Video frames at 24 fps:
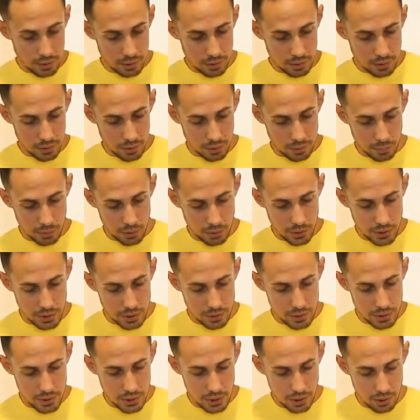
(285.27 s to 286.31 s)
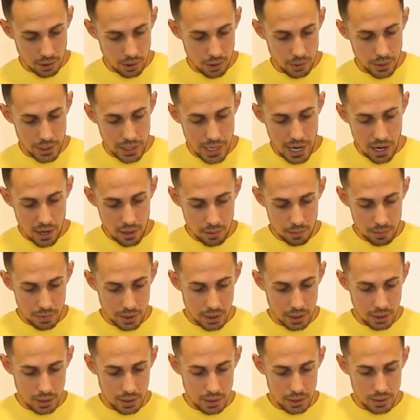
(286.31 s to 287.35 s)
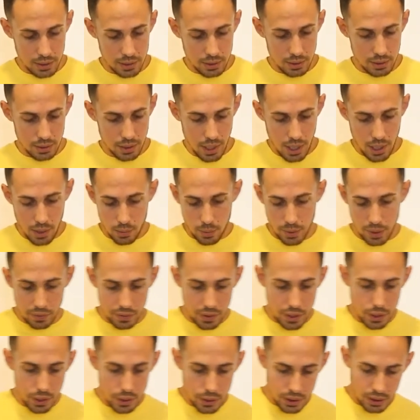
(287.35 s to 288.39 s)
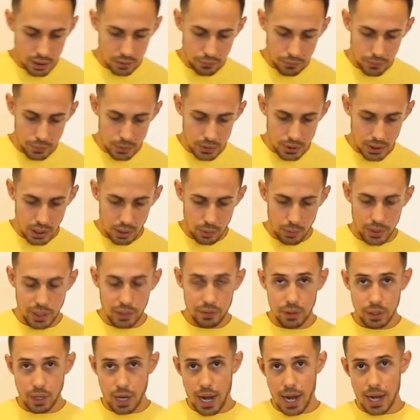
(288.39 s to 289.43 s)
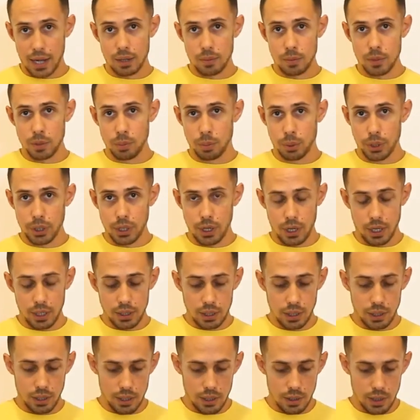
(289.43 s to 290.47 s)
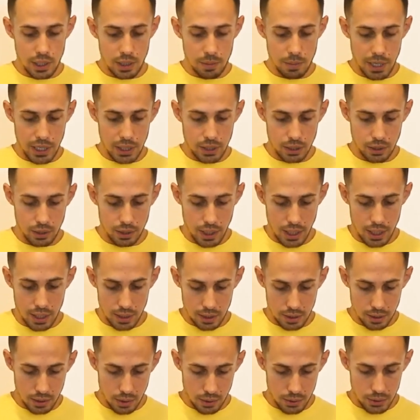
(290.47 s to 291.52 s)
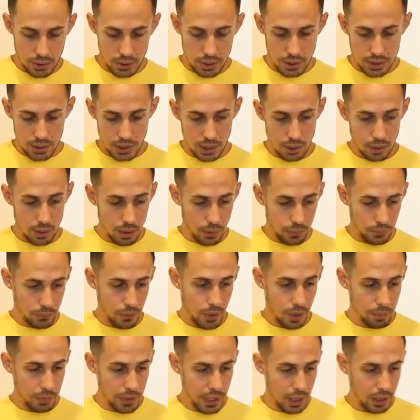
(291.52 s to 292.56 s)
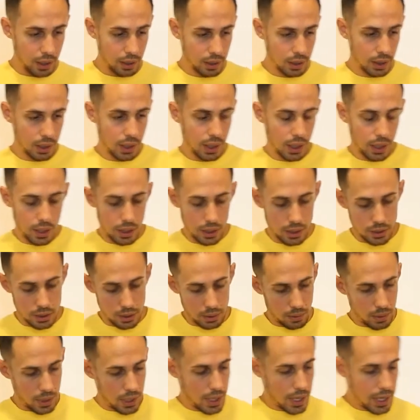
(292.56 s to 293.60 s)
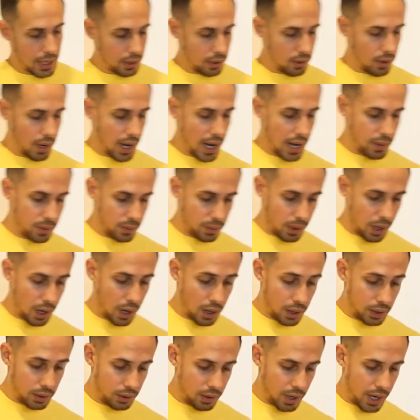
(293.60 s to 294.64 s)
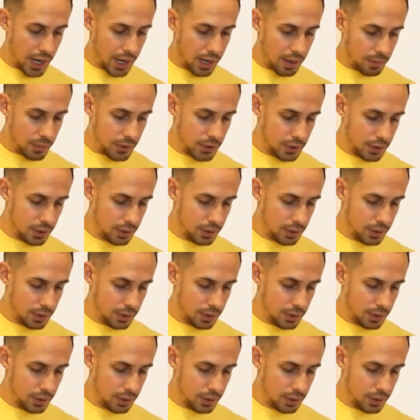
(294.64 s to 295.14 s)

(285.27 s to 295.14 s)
I'm going to zero it out because whenever you're using a food scale, whatever item you put on there, you need to make sure that it goes to zero from there. So we're on grams,